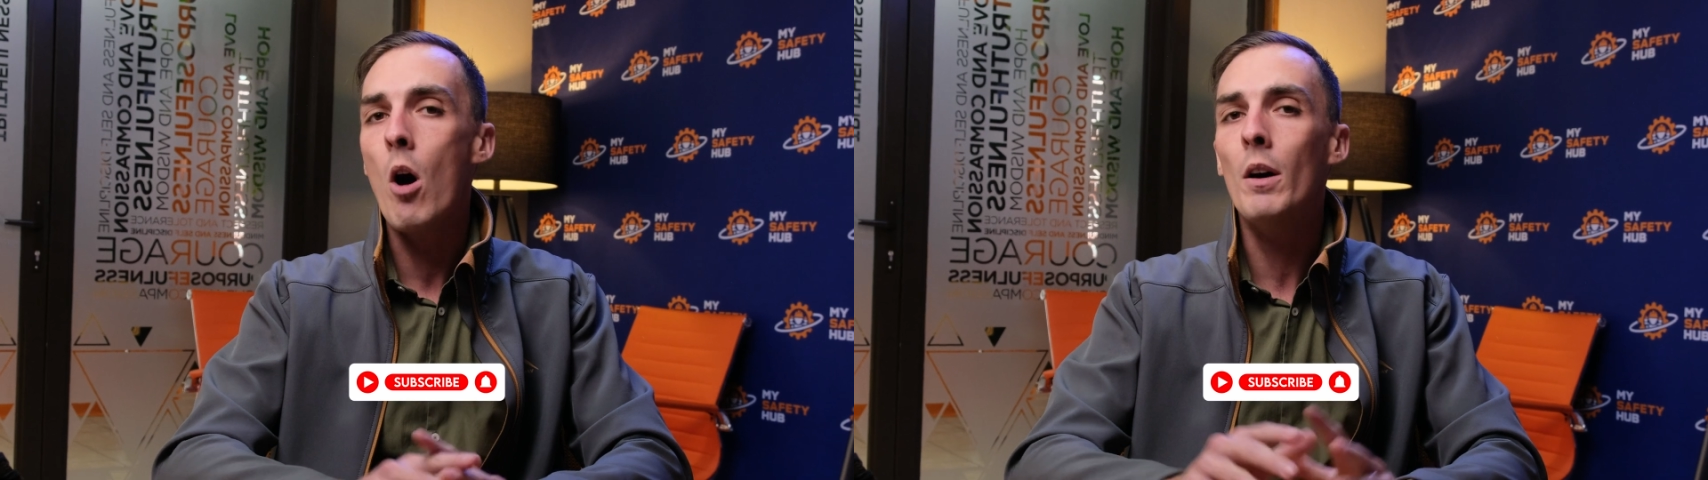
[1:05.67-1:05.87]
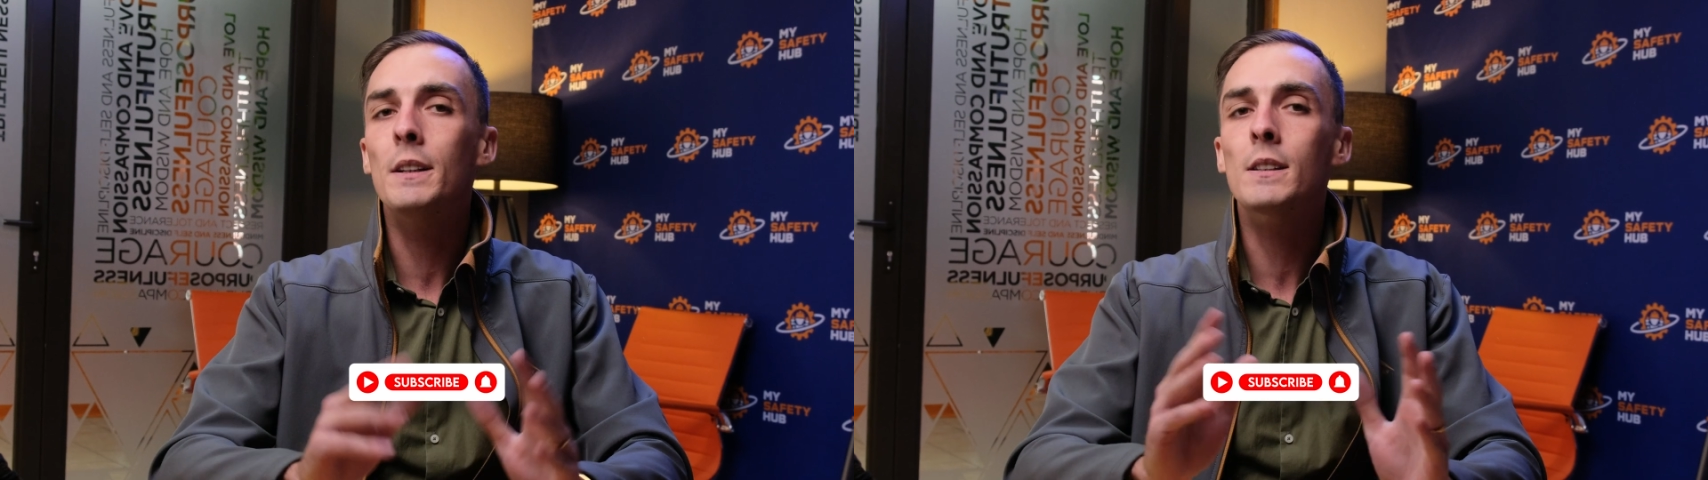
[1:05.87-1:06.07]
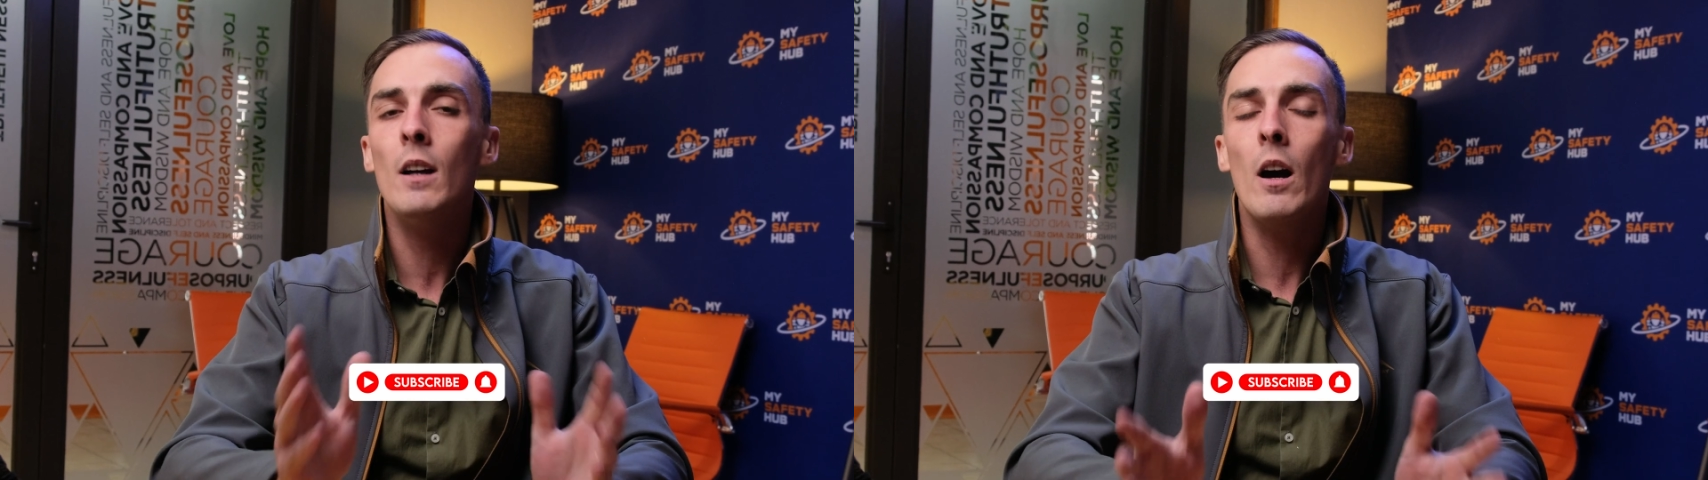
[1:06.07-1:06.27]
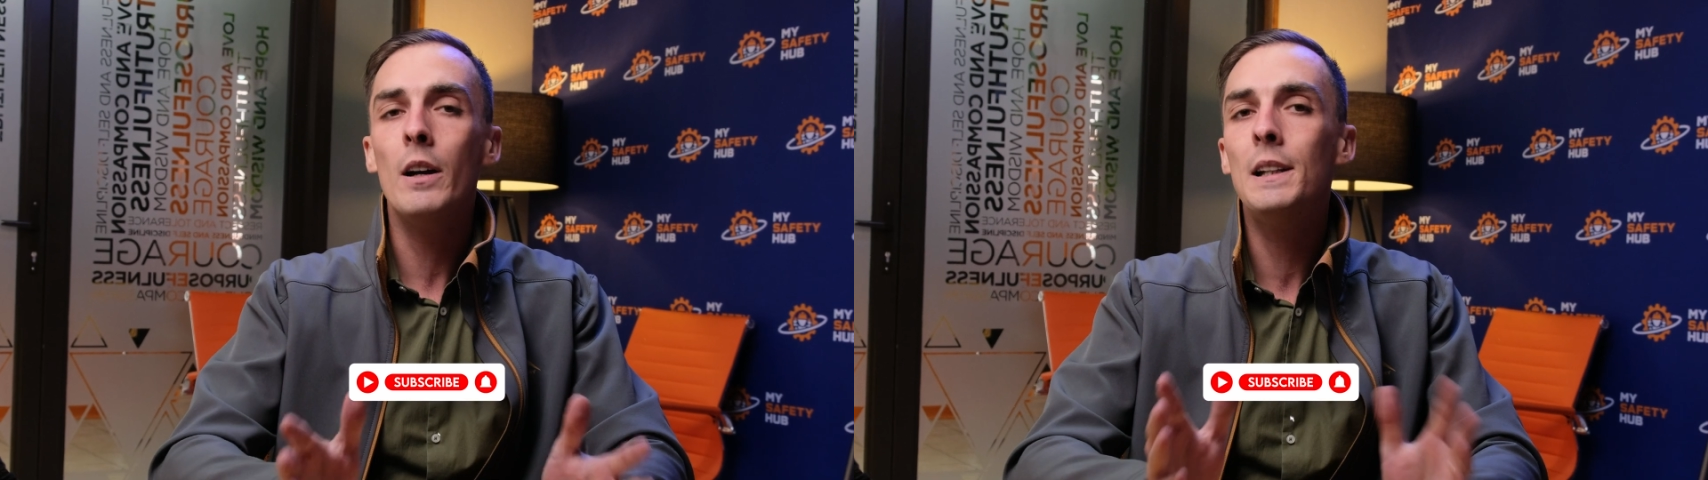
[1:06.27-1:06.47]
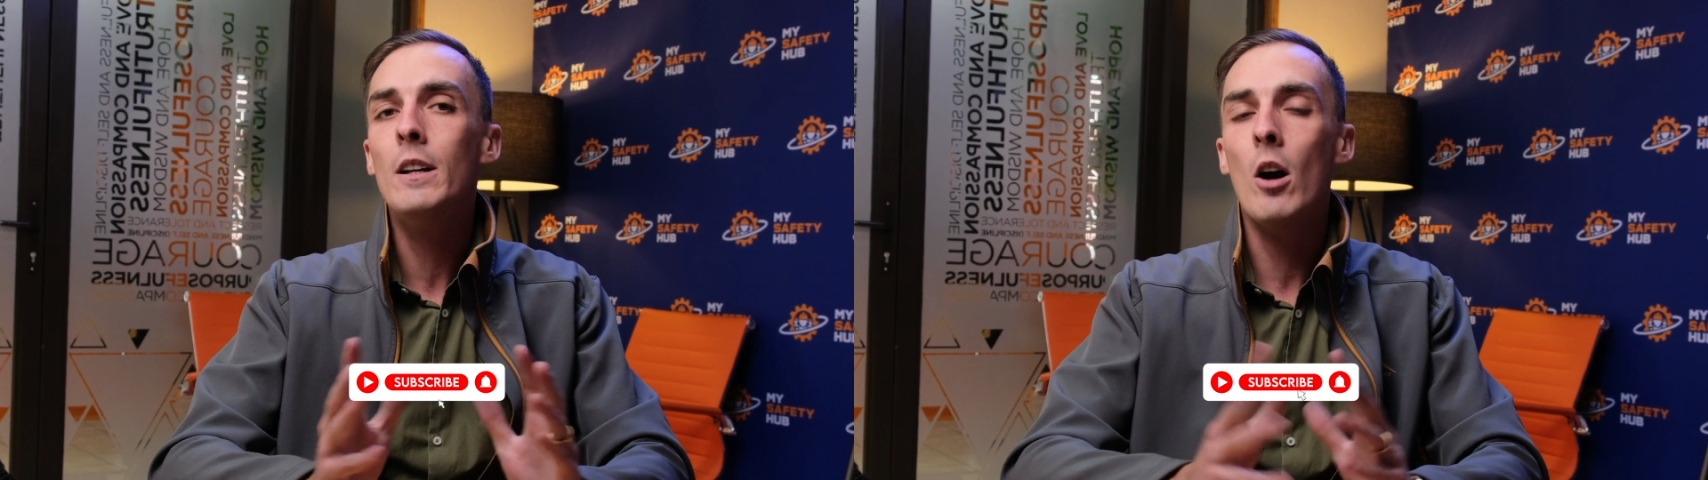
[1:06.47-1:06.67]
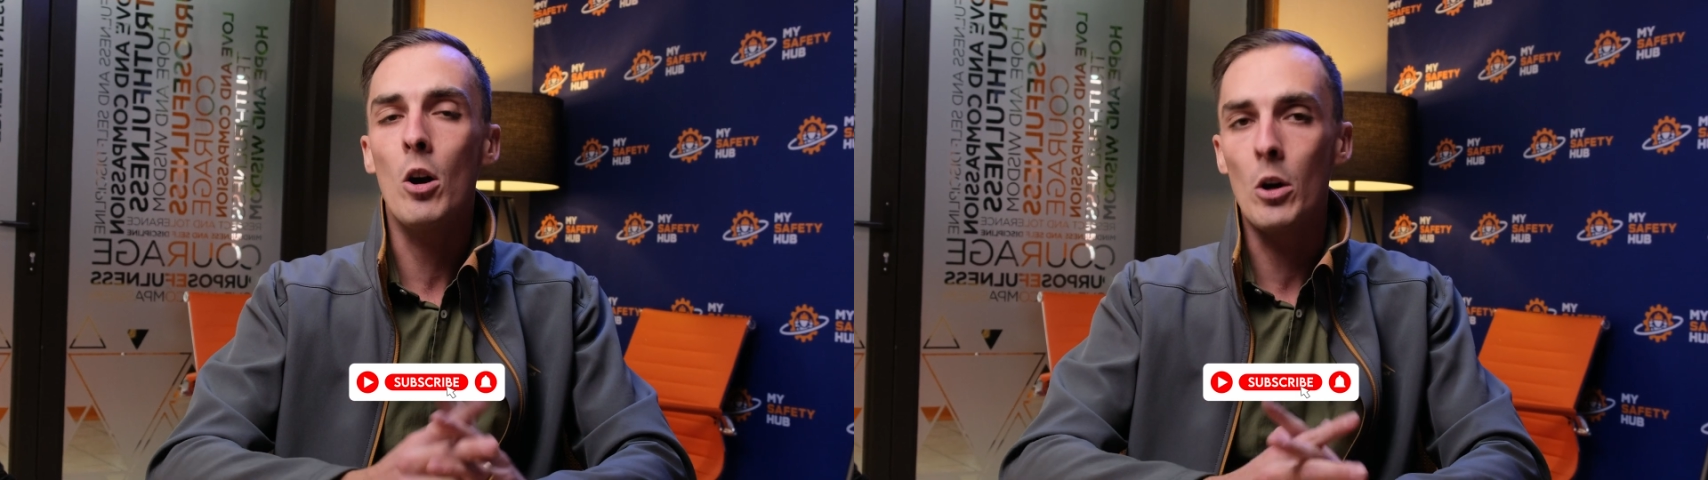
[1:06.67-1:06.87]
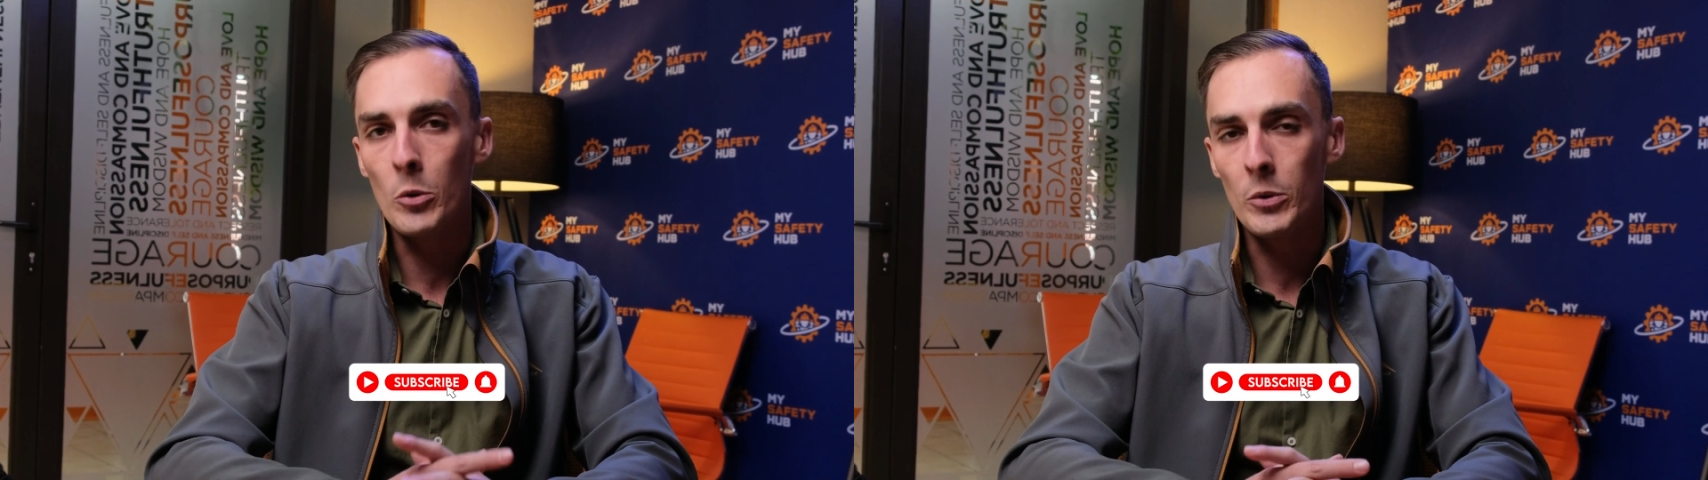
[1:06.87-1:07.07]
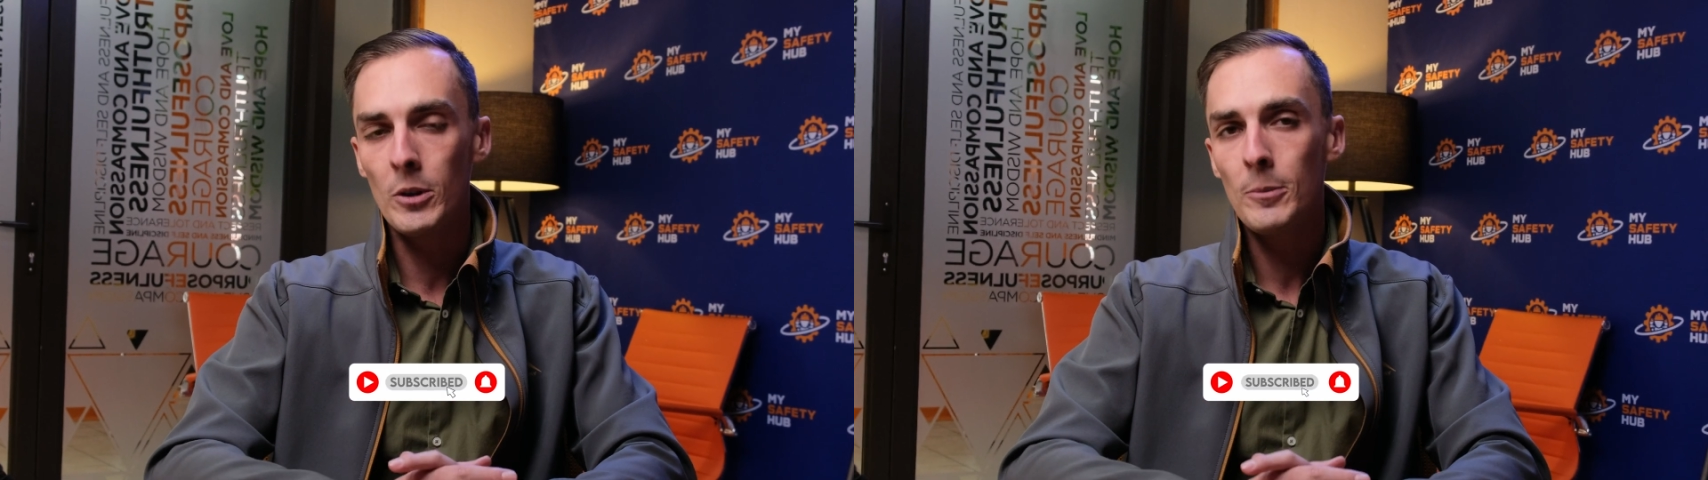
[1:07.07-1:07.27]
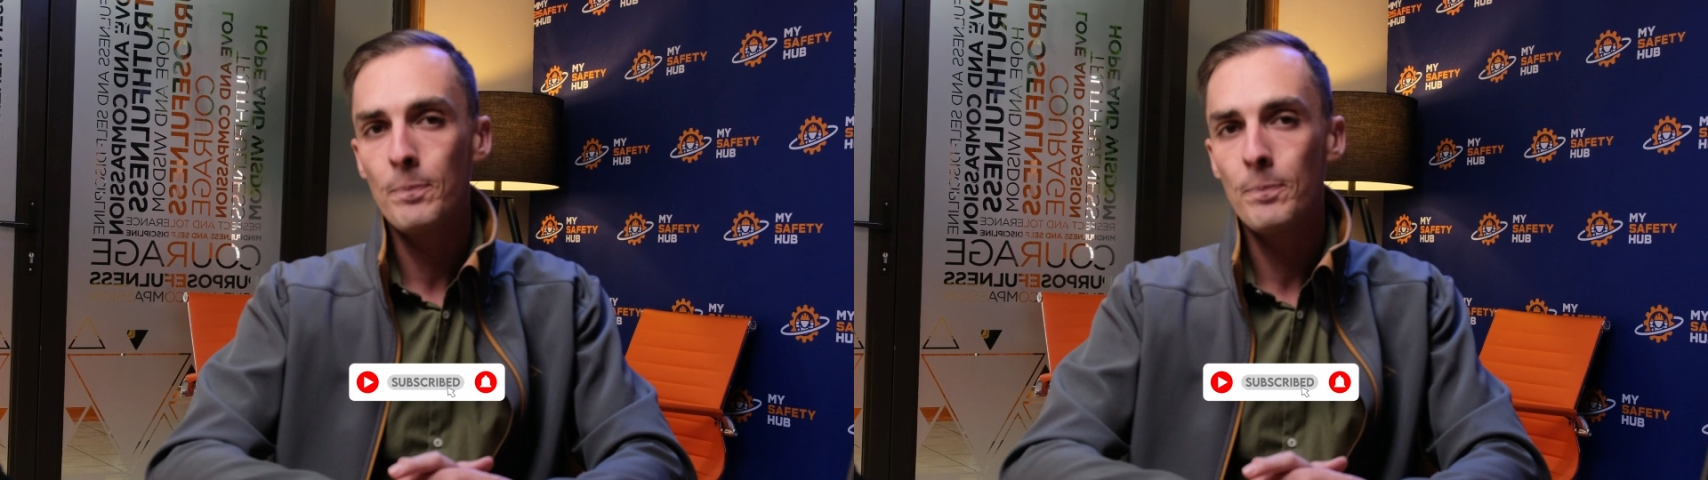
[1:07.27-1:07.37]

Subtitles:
are entirely our own.